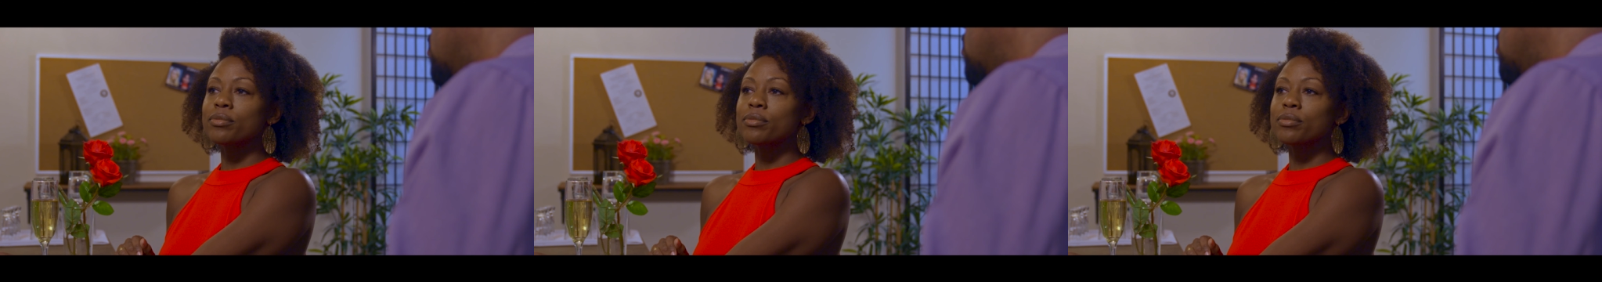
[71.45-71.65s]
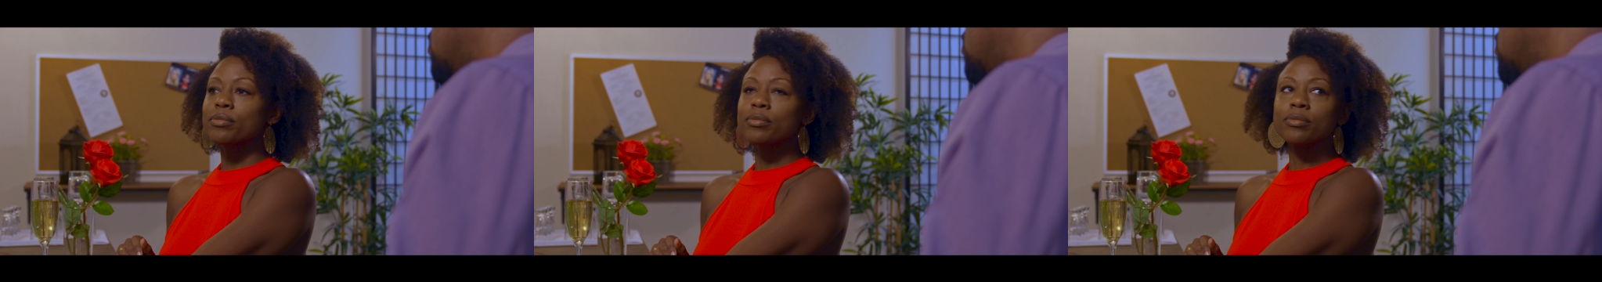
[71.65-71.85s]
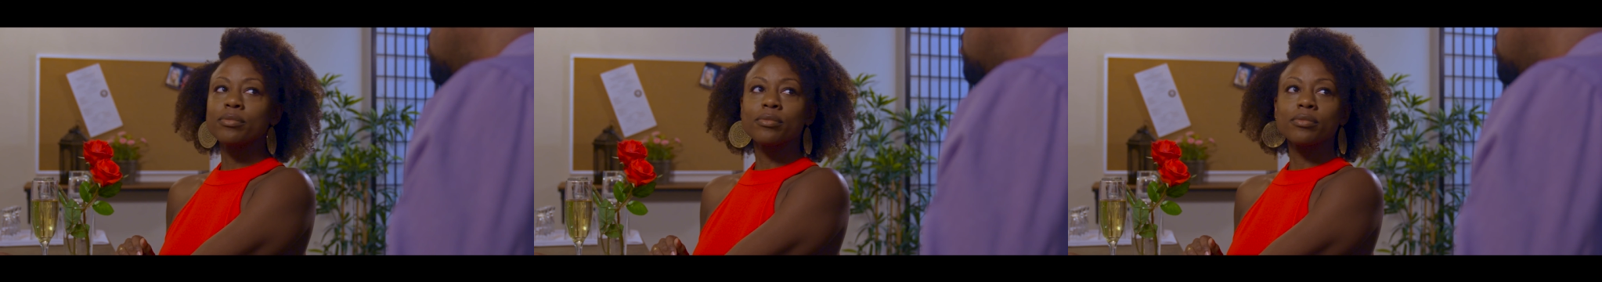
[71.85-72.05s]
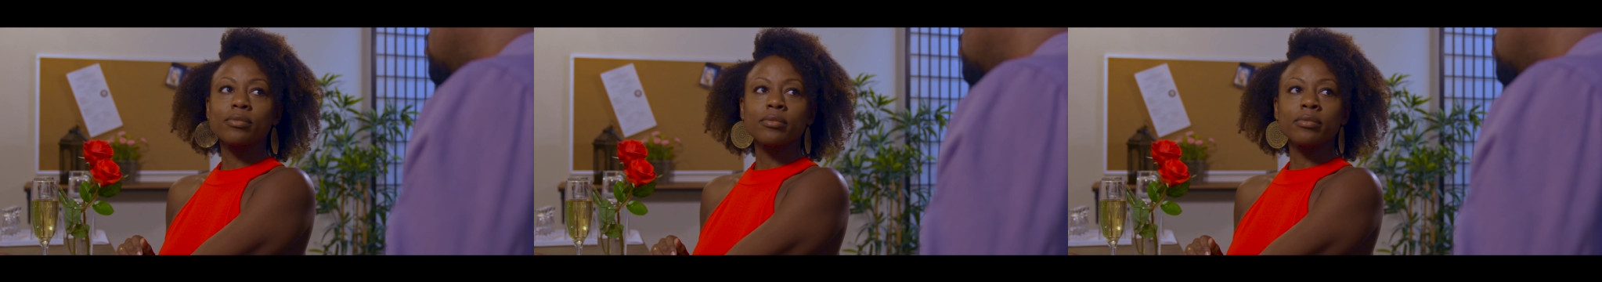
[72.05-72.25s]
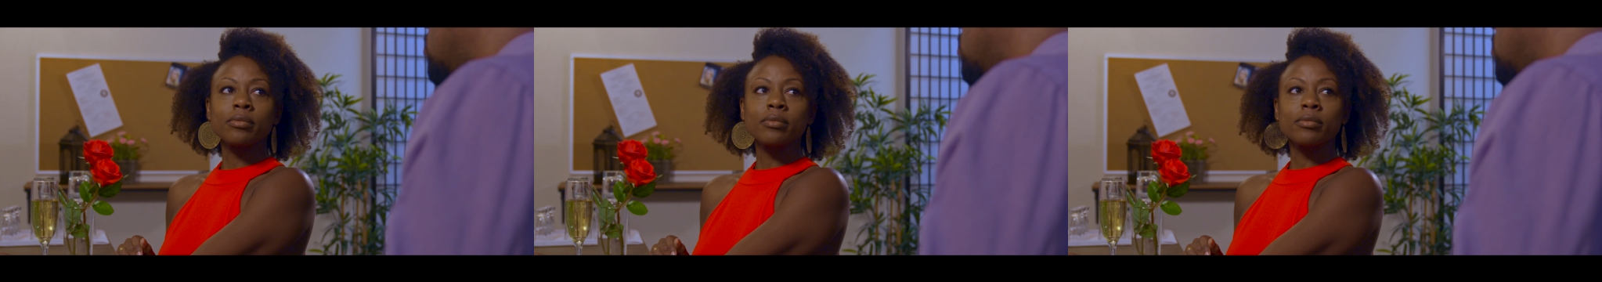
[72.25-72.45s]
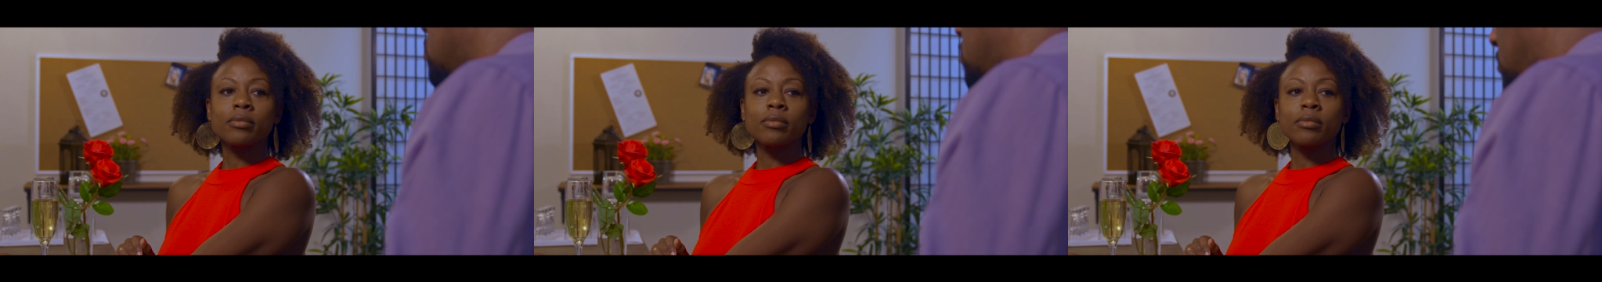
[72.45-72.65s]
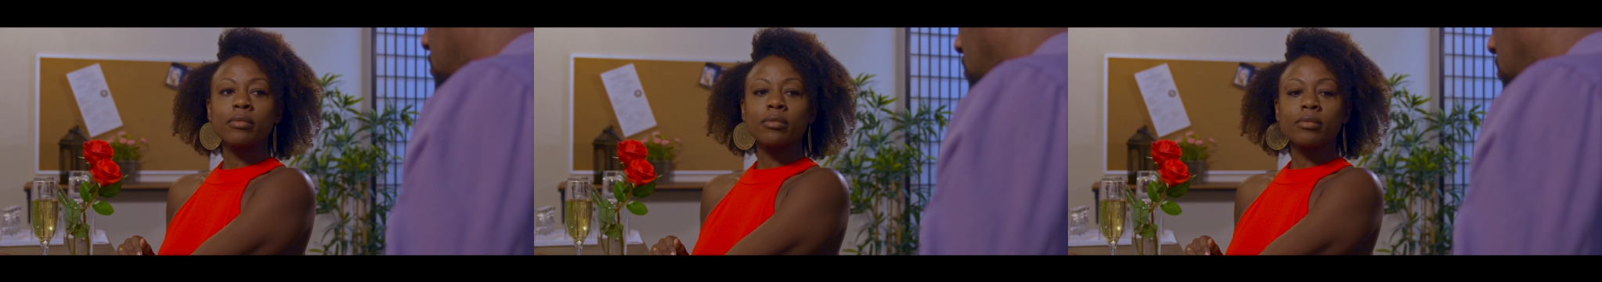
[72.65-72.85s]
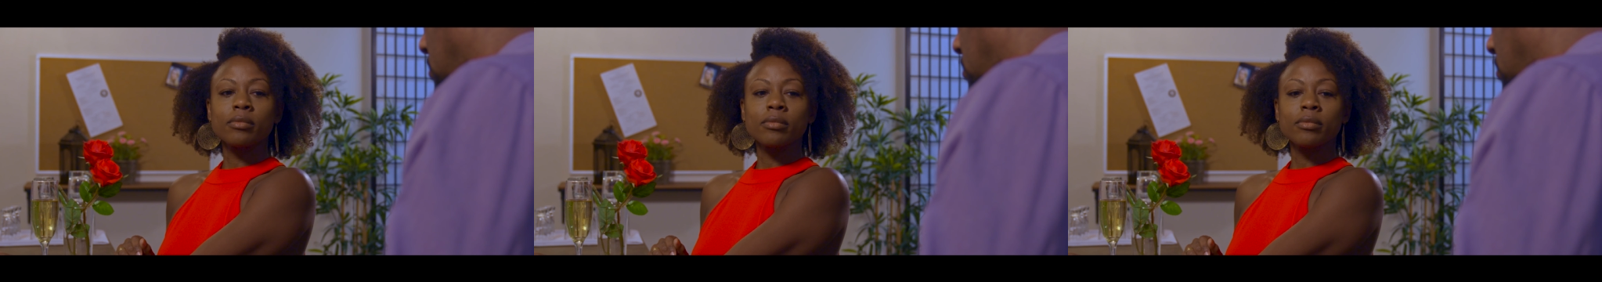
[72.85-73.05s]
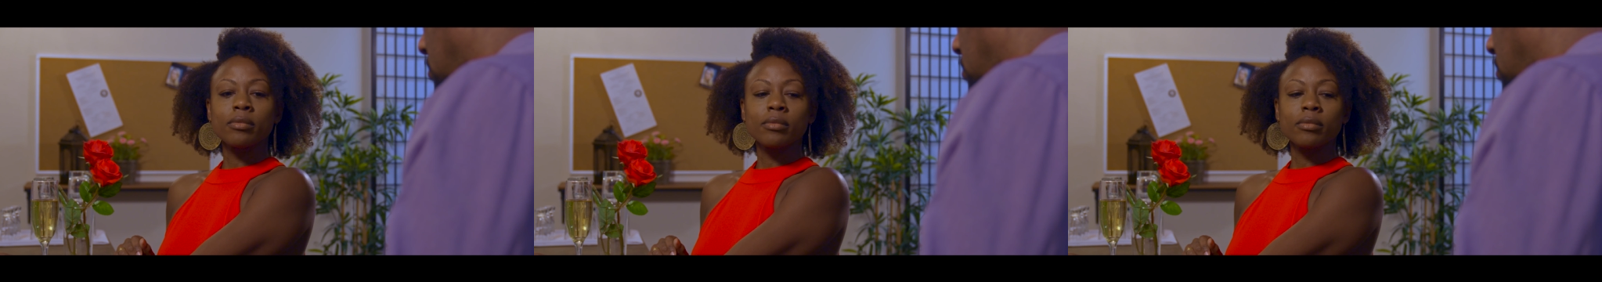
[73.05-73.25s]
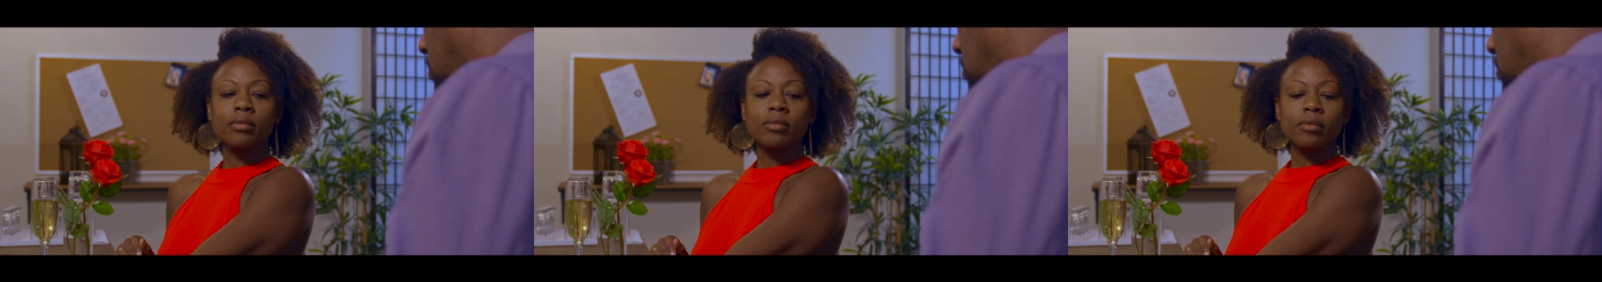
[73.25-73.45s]

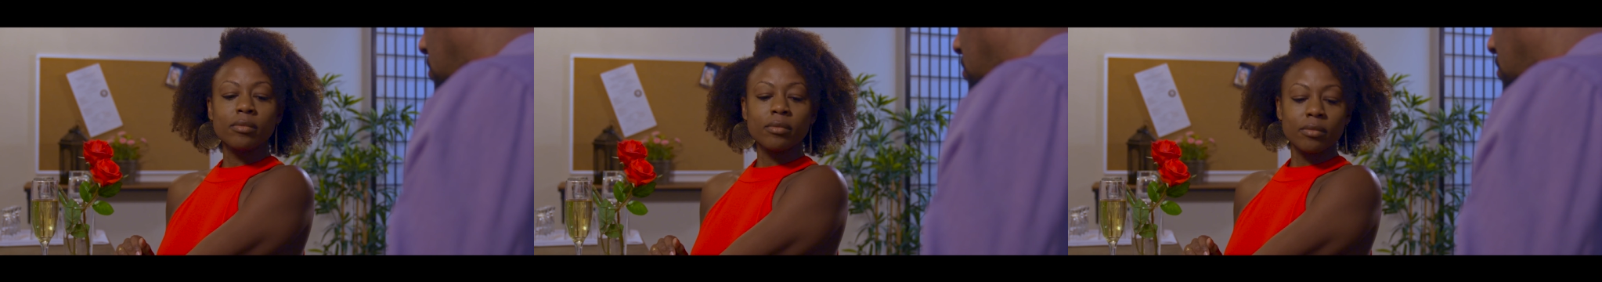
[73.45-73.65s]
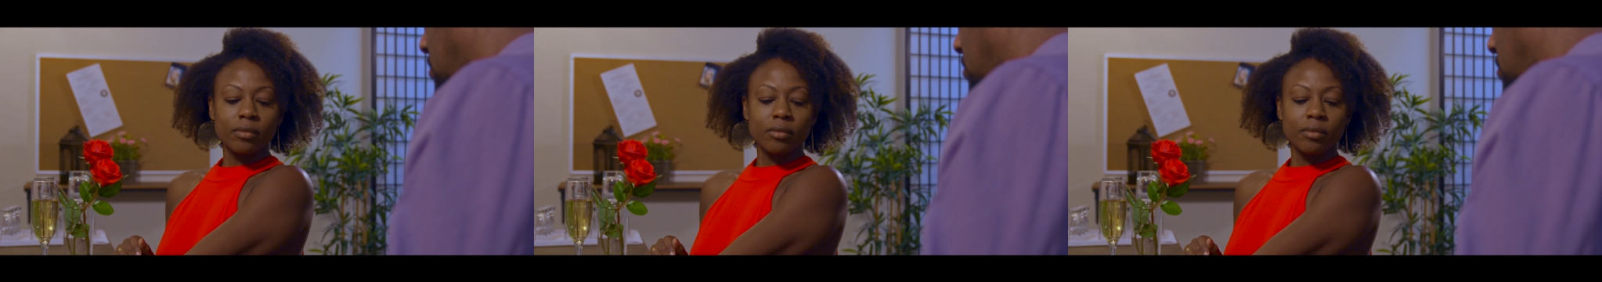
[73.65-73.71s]
(silence)